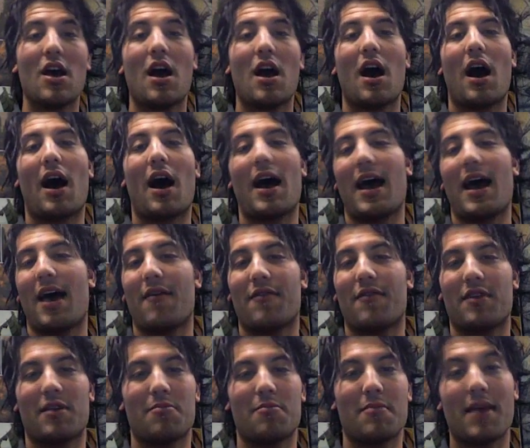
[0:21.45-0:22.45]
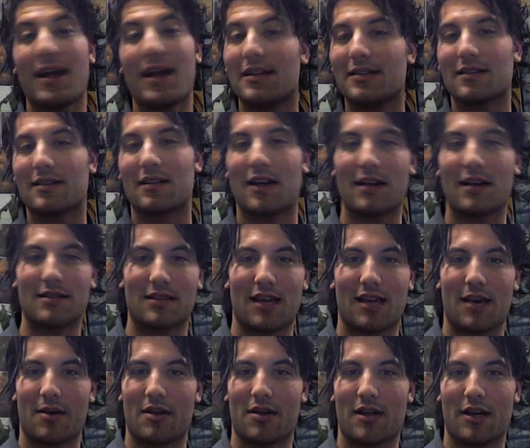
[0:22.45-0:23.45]
I have an immense classic
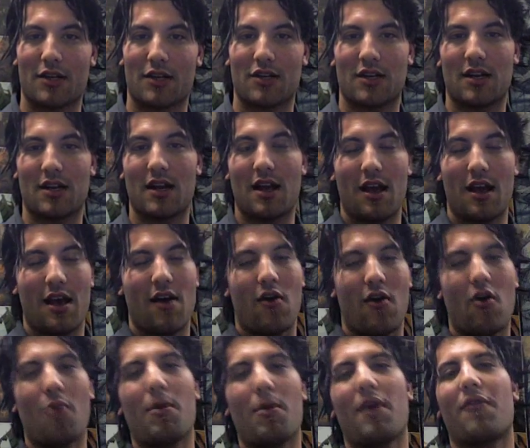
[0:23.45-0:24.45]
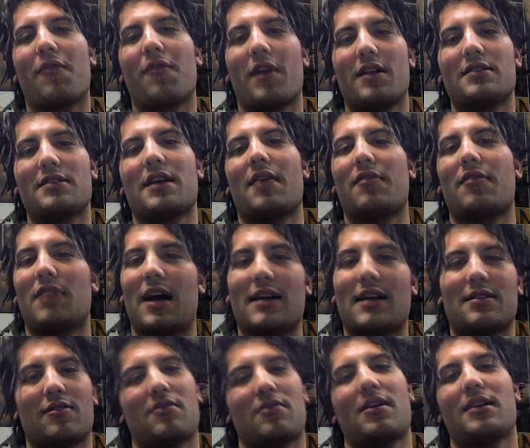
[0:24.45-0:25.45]
game collection. All my friends have lots
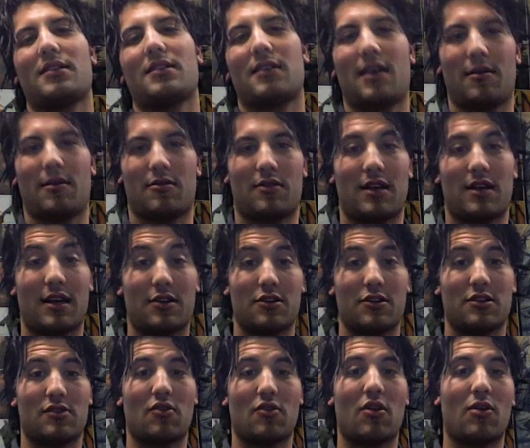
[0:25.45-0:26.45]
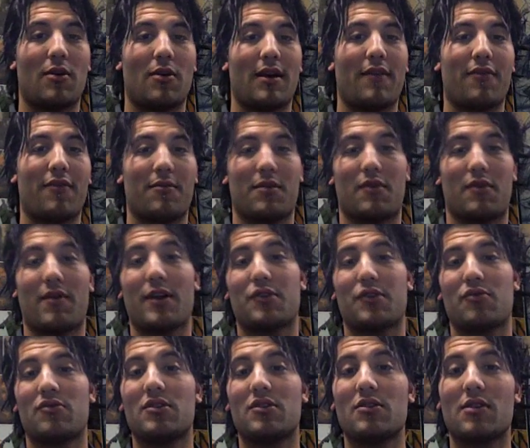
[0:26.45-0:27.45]
of classic game collections, all the way from the Retro
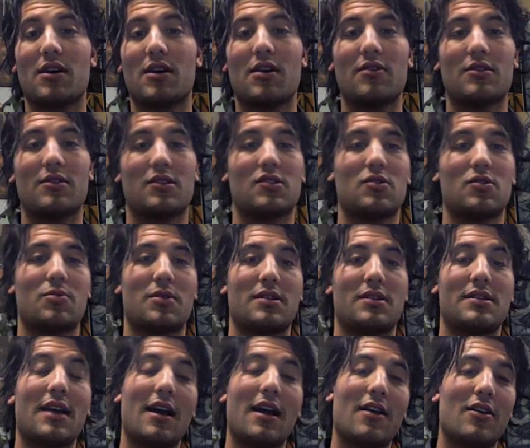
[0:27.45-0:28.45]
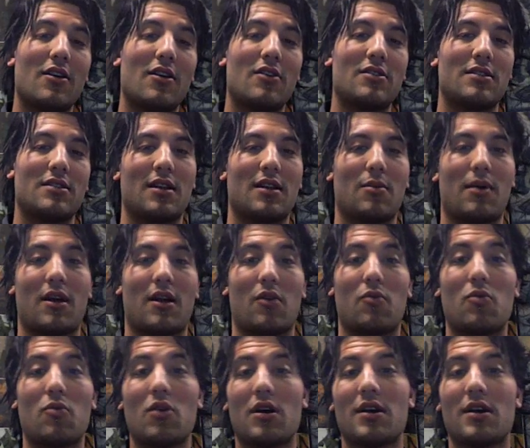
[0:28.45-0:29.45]
Duo to Super Nintendo, Nintendo Model
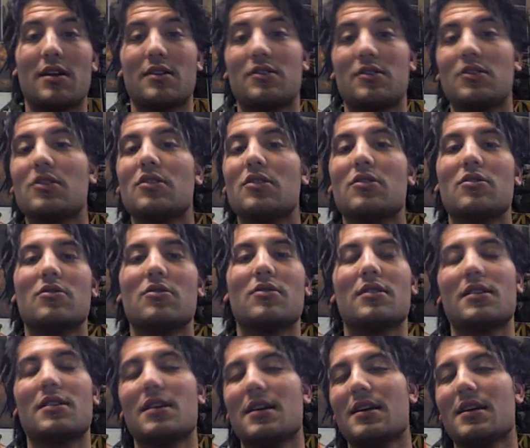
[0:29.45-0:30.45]
1 and 2, and